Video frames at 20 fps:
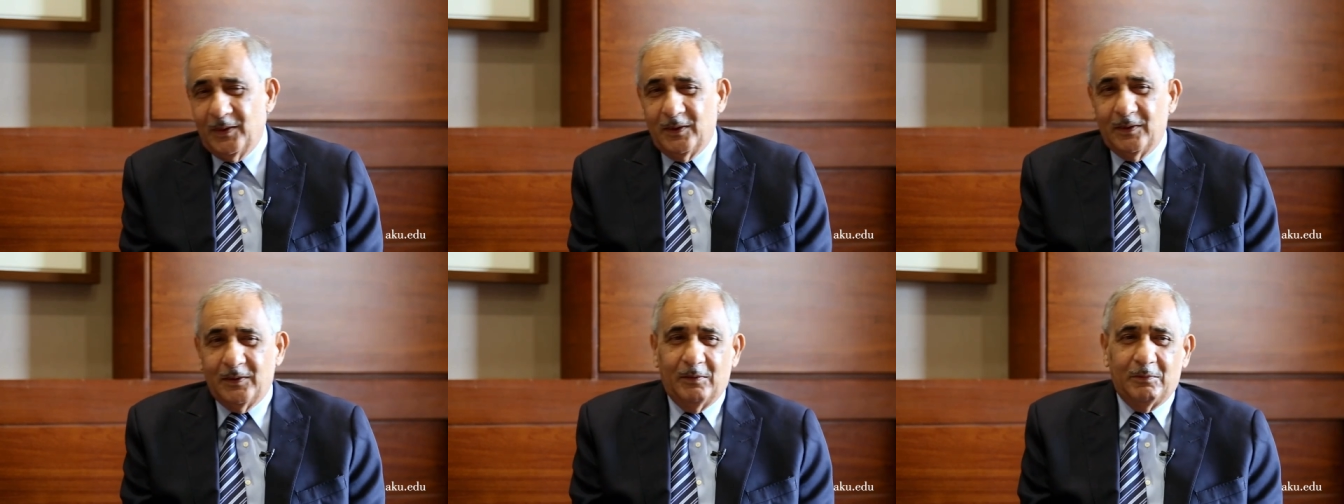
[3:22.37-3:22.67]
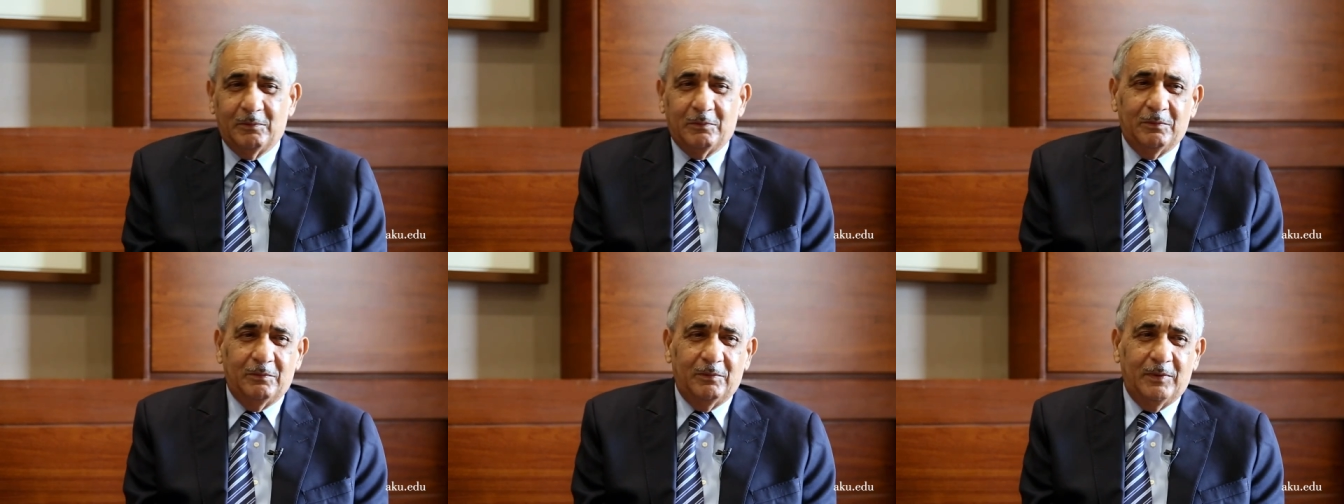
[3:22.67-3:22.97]

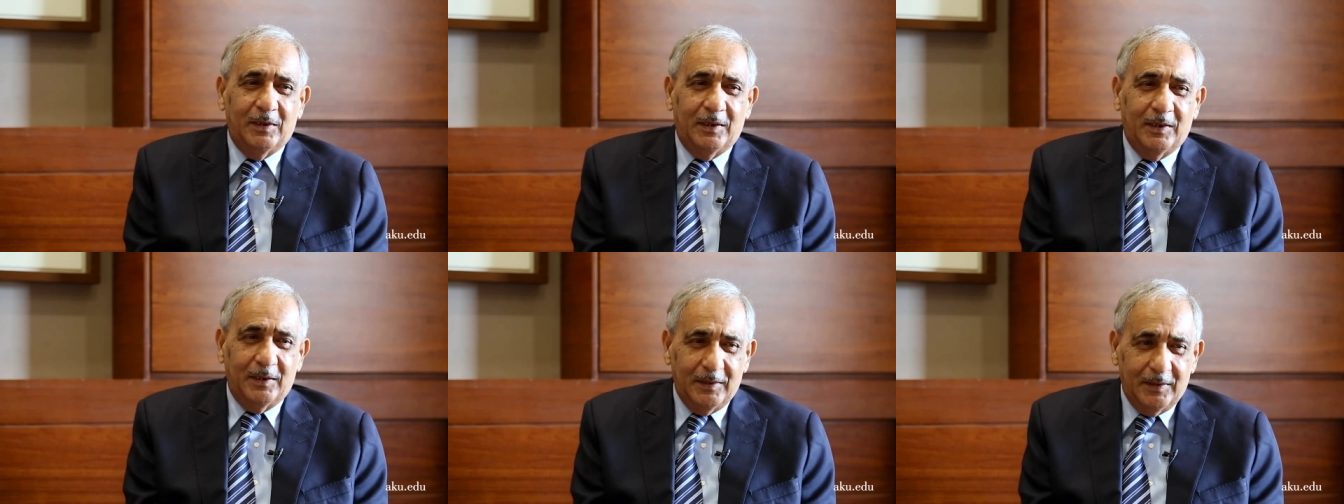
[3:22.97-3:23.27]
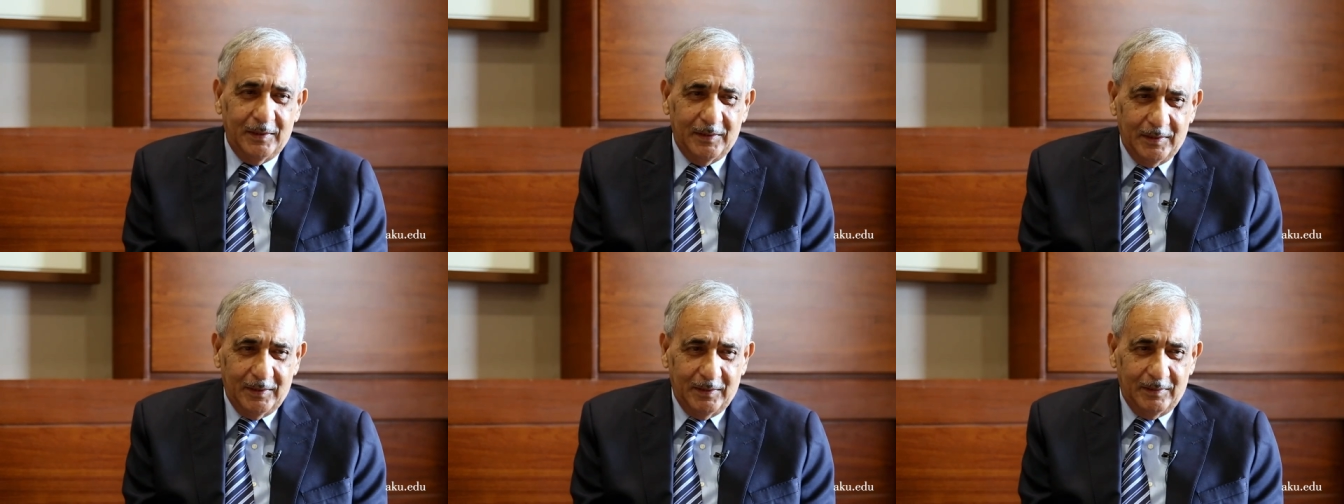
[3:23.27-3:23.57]
Dr.
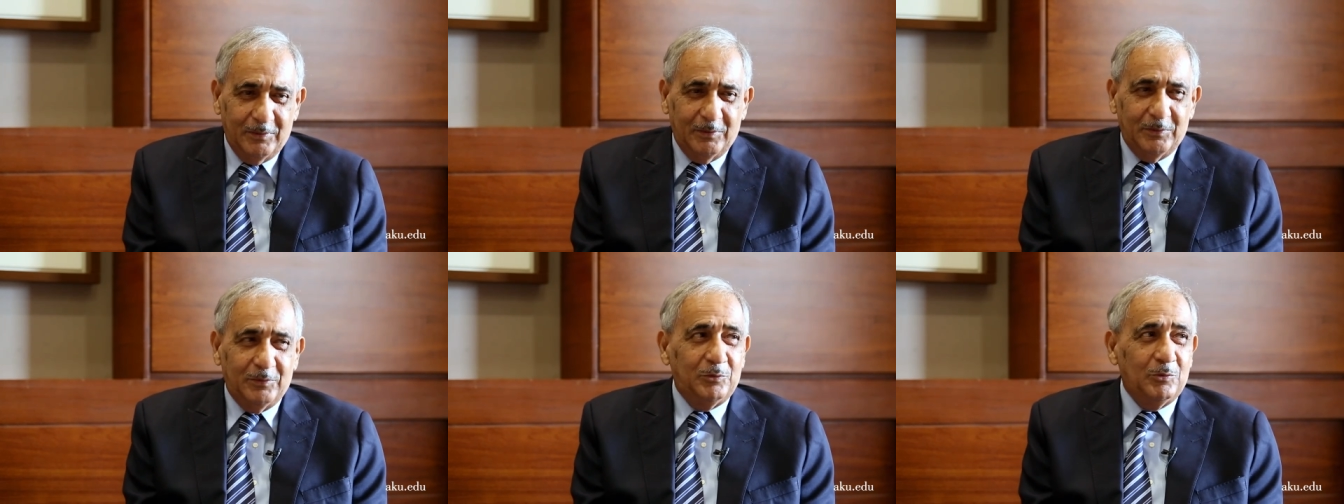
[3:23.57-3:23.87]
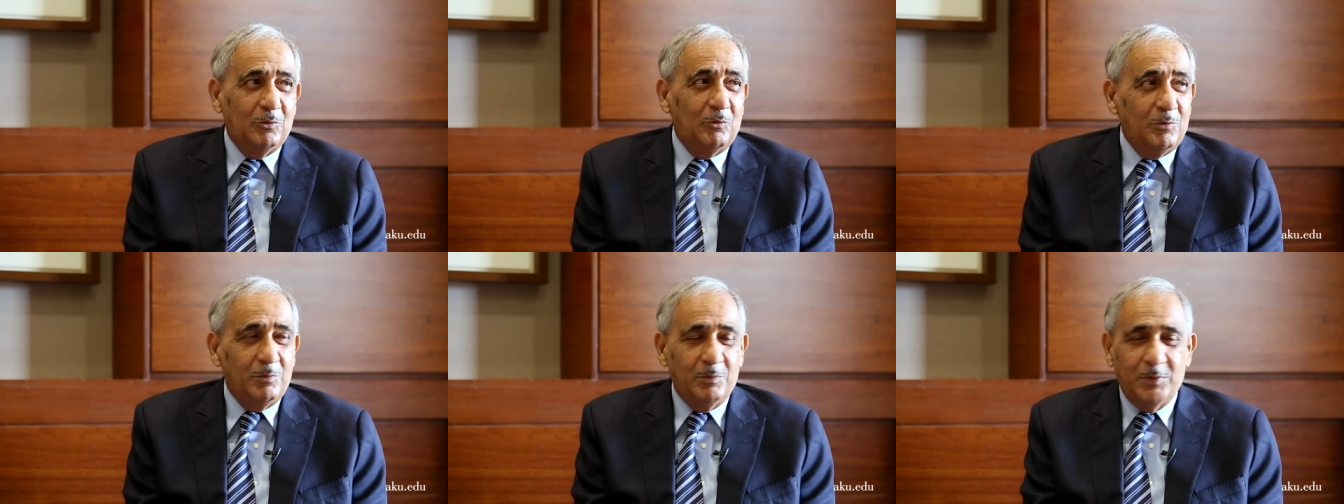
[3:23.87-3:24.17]
Balani then
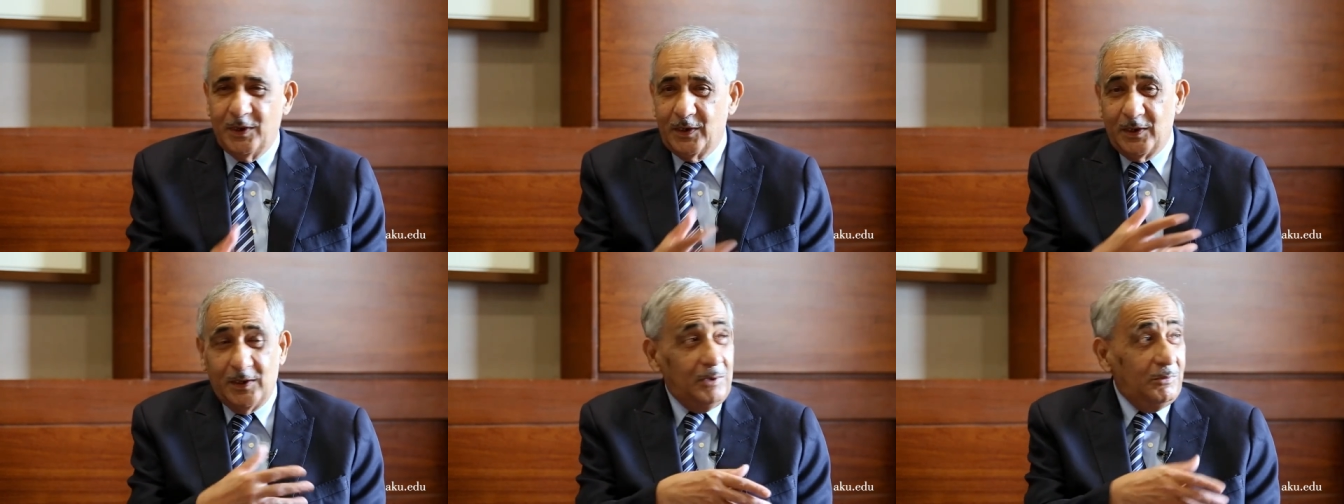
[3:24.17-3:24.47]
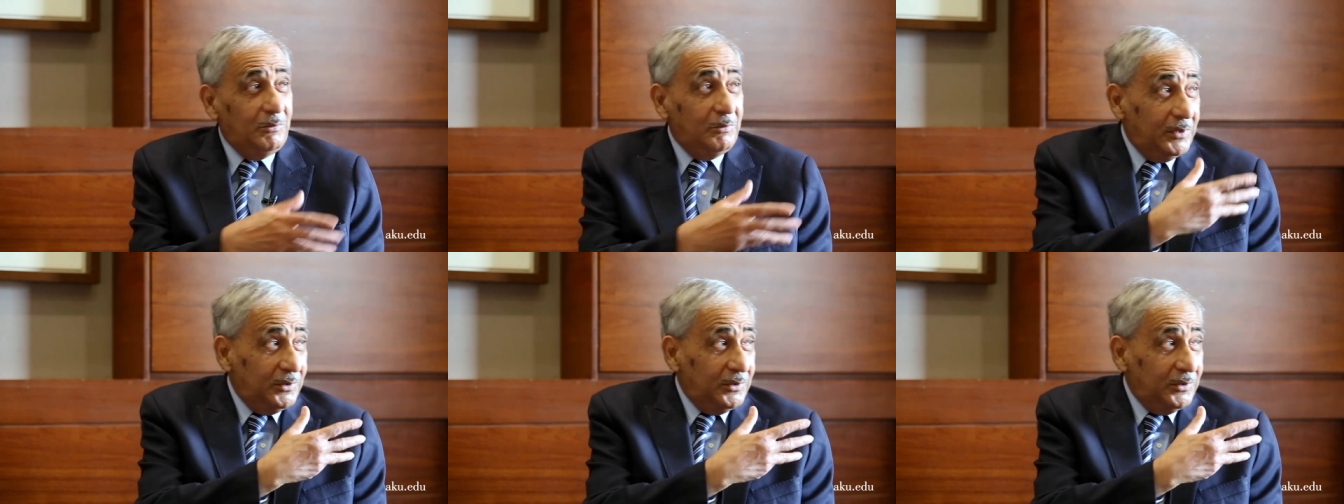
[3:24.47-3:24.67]
showed me around.